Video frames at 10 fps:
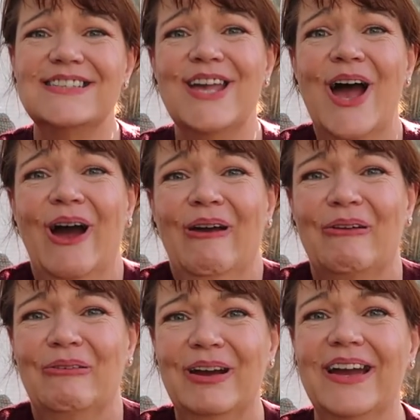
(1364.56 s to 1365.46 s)
so
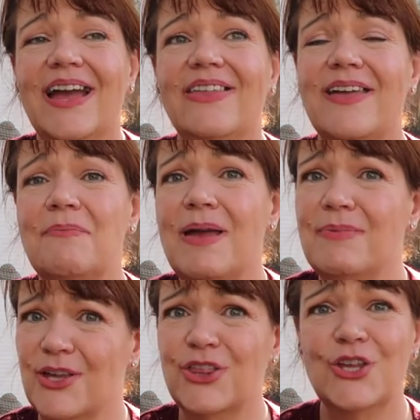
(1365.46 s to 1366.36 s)
there may
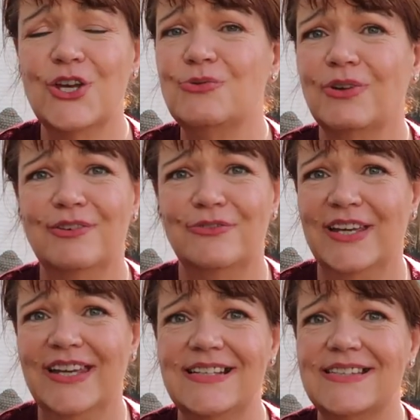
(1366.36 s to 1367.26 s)
be a third one of
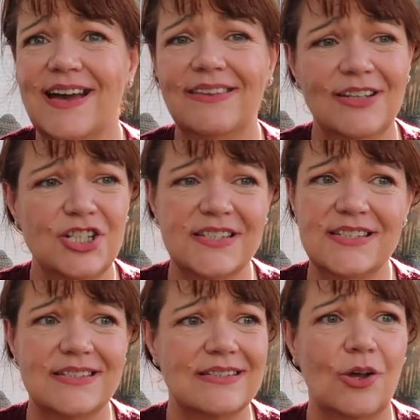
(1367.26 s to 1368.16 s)
these and they're just